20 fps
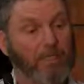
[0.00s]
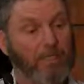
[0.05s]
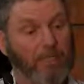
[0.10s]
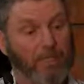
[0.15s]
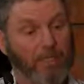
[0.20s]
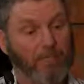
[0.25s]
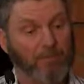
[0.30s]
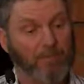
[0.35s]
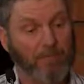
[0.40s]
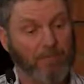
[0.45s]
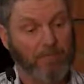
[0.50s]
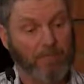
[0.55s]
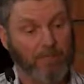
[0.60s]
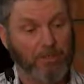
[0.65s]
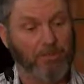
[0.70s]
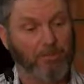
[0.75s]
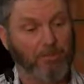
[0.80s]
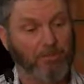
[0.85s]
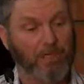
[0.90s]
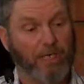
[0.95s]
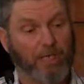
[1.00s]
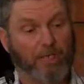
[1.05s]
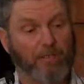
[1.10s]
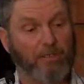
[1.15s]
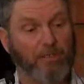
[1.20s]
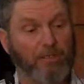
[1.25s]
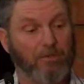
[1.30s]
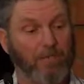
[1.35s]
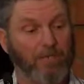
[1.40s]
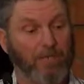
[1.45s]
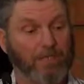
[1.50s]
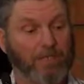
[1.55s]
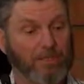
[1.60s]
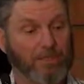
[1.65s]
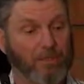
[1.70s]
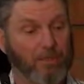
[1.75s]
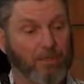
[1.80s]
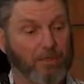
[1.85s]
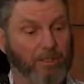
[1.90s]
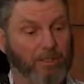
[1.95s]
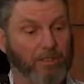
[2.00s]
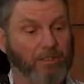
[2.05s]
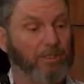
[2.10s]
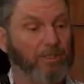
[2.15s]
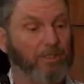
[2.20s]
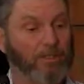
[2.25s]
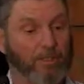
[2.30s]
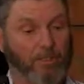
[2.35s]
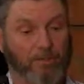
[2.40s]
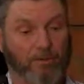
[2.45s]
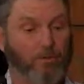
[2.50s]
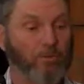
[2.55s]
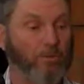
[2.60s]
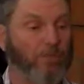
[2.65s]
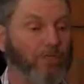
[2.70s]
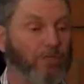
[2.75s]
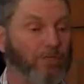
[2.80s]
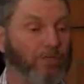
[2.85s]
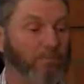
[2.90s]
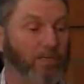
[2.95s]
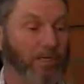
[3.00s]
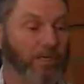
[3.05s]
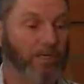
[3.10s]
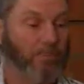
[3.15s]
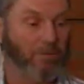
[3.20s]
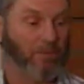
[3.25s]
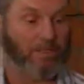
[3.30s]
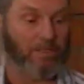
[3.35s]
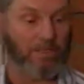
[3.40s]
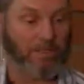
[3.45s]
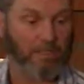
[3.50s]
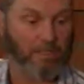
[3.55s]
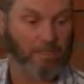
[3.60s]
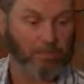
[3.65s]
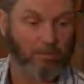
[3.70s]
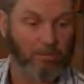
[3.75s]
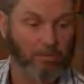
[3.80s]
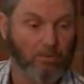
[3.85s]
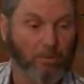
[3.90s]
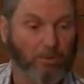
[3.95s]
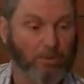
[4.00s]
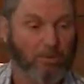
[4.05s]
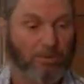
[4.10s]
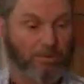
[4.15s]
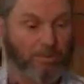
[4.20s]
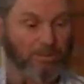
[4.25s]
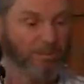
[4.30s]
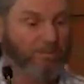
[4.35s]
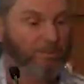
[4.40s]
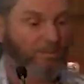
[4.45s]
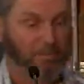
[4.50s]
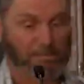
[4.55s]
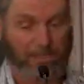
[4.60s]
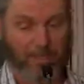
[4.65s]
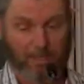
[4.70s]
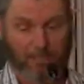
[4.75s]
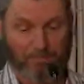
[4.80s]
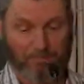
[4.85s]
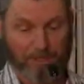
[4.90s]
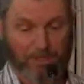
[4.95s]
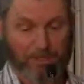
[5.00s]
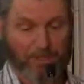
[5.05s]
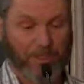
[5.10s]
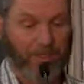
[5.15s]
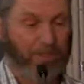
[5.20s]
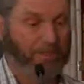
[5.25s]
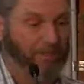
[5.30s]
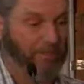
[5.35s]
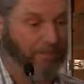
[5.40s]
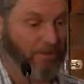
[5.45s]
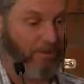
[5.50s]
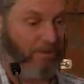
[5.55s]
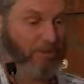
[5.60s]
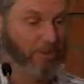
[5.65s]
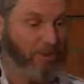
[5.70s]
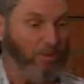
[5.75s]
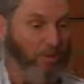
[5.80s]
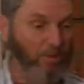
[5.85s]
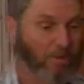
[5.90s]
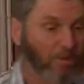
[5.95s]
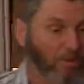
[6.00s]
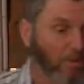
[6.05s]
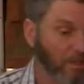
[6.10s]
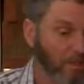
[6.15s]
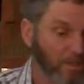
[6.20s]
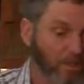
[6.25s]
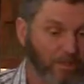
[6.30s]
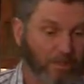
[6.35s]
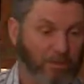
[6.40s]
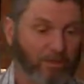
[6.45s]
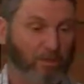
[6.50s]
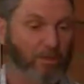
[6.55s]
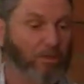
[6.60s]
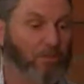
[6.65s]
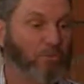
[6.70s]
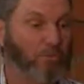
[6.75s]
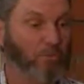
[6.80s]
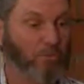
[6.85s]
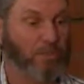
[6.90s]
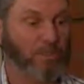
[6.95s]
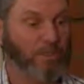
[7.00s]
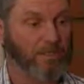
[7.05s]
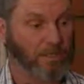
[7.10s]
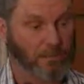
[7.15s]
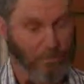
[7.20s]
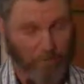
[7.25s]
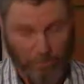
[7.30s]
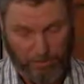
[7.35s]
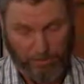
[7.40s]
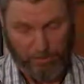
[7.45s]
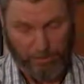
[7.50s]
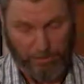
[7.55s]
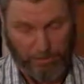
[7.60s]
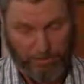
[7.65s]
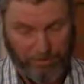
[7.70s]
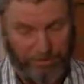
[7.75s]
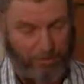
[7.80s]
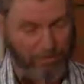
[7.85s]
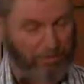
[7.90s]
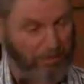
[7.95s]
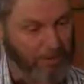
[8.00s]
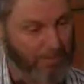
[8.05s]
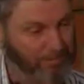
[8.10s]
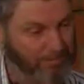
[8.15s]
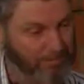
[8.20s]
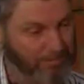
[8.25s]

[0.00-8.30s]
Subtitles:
And then you run a reaction on it in a little incubator, which is the little orange machine there in the middle. And you have a computer to talk to the instrument.